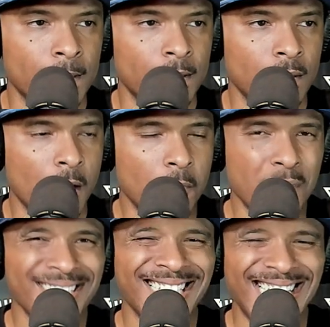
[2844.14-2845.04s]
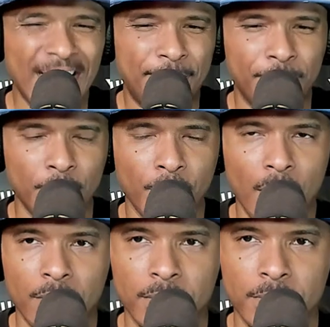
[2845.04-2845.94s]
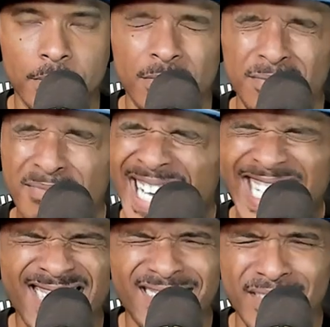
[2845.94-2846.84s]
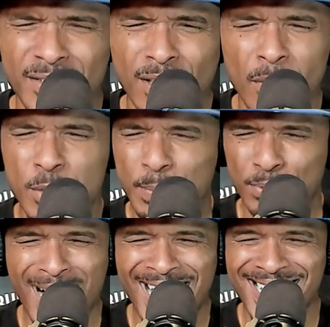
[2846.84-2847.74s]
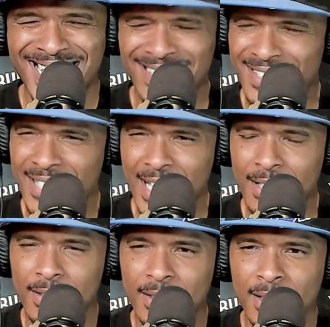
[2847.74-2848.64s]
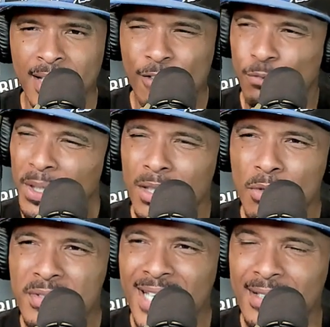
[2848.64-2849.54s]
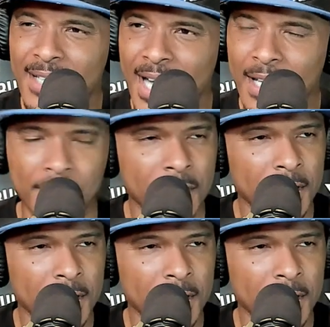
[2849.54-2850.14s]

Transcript: On Monday Night Football, man, so much pride is at stake. If we lose that game,